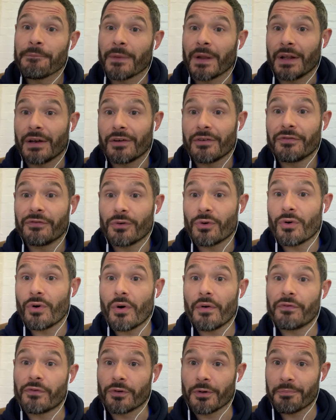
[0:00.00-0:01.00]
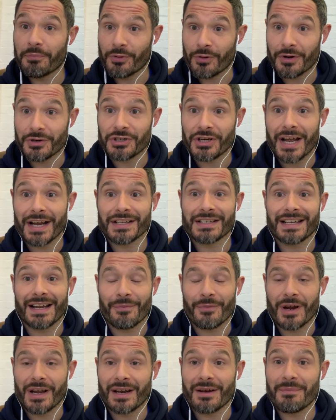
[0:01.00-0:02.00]
you know, for, for a project that
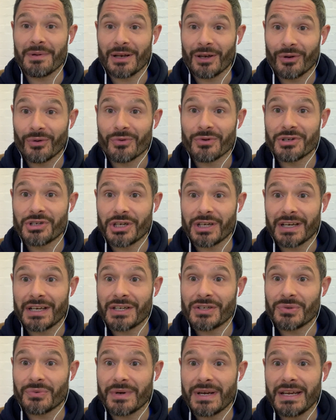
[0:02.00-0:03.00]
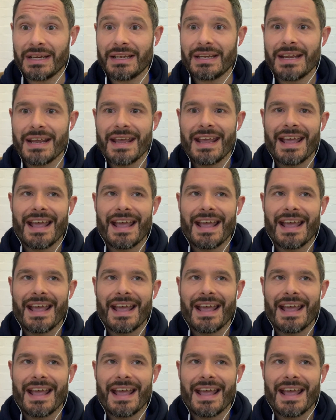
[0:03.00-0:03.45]
we're going to be launching this week.